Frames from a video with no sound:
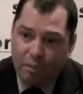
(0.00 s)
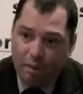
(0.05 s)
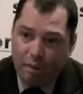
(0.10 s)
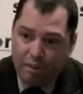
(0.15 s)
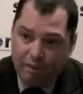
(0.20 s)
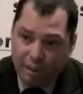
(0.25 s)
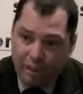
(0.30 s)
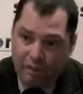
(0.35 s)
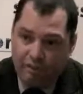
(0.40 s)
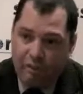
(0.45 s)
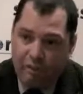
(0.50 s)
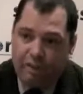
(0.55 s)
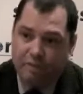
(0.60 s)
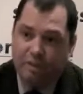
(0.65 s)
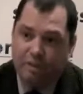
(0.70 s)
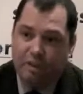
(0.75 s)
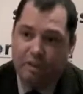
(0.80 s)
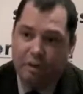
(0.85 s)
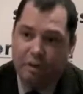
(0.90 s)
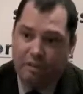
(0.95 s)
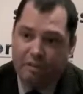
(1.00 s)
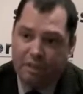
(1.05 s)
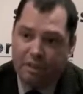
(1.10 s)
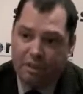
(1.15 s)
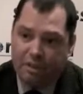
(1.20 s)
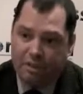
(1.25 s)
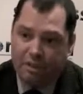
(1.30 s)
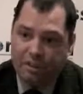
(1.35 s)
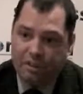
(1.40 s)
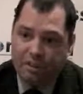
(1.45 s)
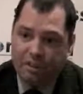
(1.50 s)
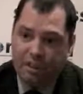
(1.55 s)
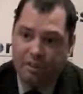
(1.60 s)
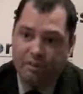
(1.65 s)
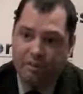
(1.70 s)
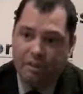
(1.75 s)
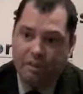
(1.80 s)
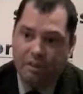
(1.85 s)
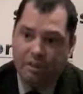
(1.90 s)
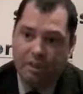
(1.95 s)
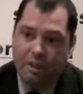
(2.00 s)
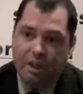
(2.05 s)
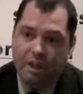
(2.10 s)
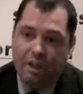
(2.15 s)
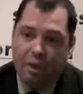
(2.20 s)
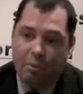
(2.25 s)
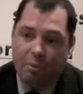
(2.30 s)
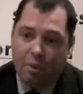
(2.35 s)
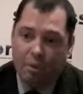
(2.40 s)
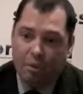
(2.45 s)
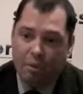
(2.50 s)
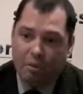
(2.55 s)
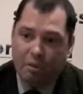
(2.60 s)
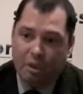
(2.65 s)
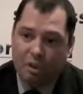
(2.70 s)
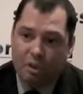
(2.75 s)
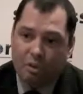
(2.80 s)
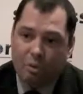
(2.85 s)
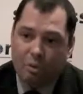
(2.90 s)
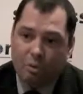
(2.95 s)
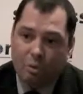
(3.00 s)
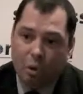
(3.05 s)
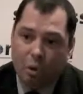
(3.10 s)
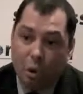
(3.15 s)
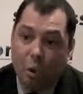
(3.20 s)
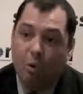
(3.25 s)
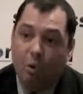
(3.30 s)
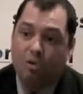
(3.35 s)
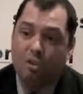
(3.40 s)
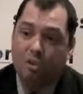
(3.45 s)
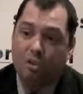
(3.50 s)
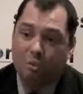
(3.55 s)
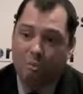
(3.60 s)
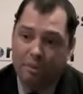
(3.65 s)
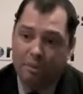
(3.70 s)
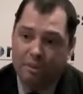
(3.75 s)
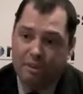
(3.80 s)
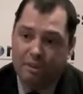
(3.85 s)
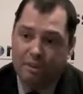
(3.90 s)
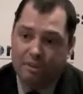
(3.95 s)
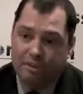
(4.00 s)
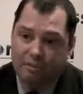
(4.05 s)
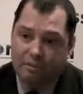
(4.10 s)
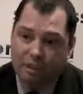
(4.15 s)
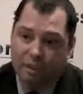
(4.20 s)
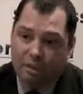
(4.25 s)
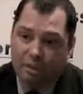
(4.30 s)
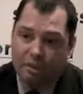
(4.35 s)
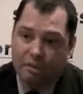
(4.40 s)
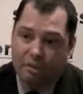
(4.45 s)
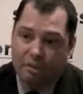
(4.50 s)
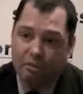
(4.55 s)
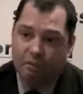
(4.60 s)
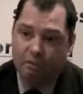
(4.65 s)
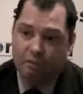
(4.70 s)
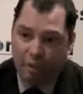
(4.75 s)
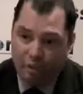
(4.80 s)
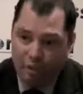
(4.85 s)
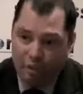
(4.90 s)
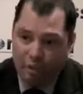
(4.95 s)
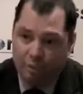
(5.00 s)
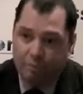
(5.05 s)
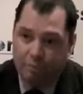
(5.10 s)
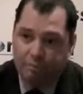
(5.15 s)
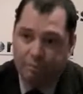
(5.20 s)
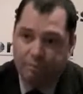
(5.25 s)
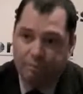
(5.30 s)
savings, so efficiency savings, but also core to the business functional value.